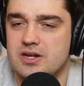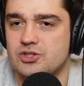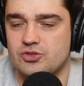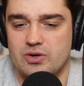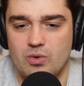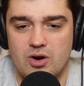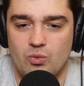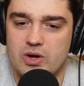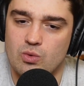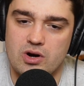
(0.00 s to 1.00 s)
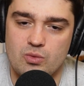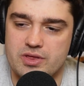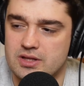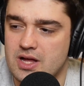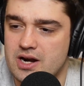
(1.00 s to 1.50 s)
industry where we work
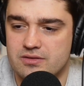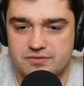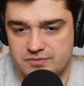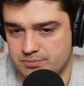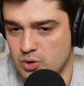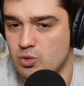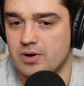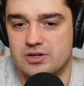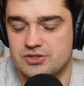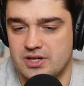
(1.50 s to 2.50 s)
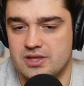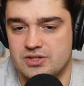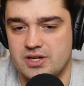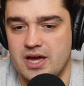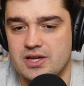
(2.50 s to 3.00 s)
with a lot of boomers in
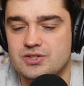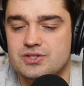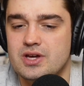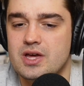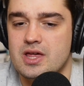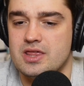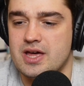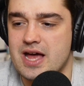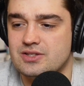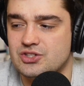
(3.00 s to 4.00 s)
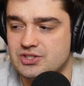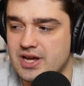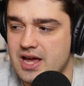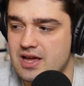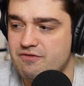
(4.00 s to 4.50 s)
this case that
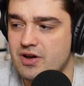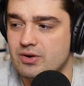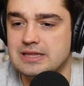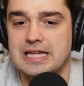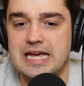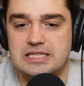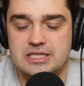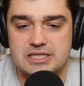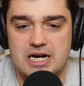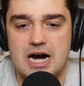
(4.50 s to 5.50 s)
stay very late,